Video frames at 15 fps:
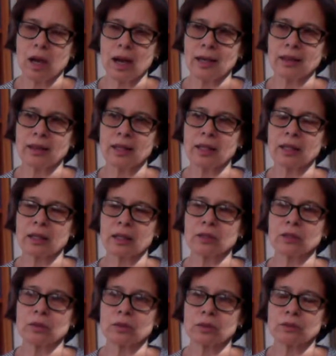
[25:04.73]
I think a
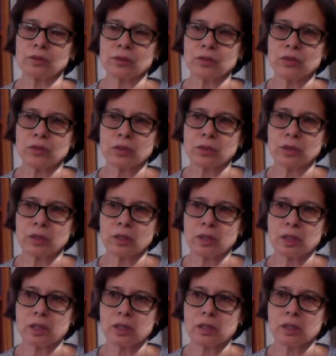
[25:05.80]
universal
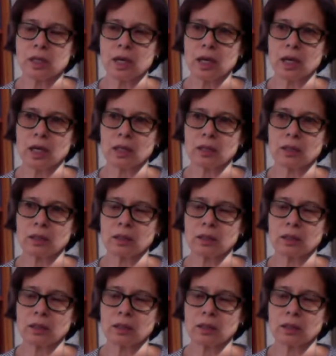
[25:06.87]
is that,